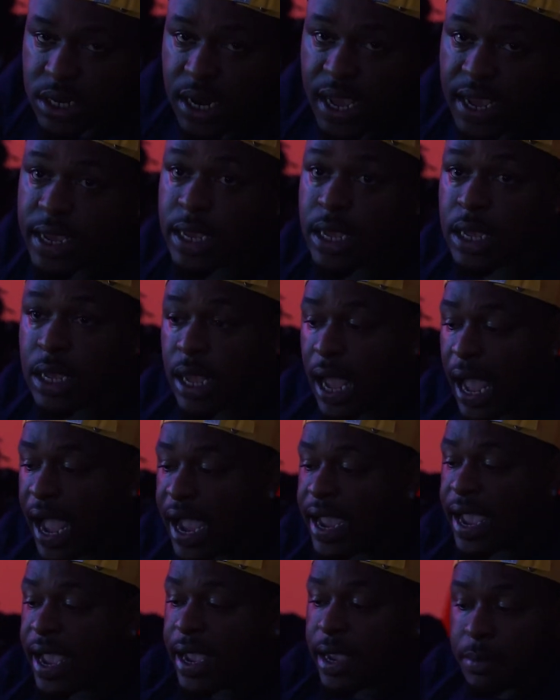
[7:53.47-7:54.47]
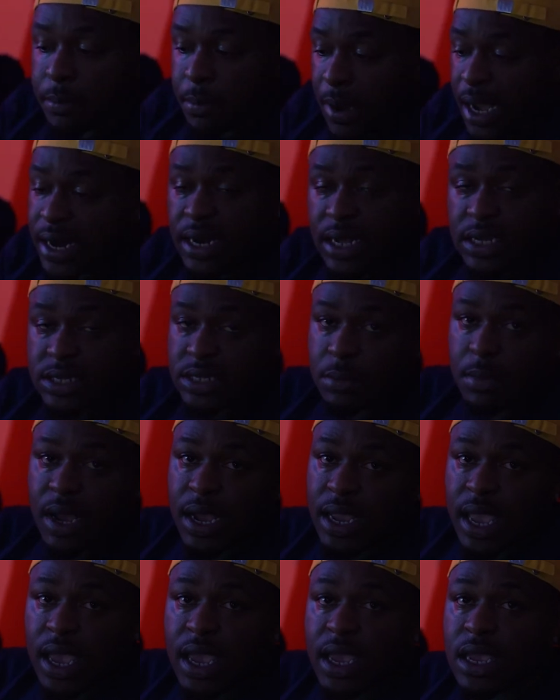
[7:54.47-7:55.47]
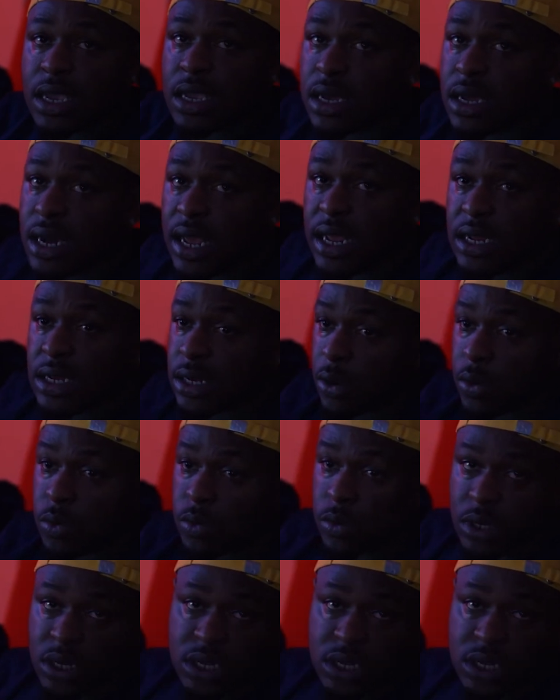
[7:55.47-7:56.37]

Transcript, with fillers: Like, I got my niggas in my gang cause they don't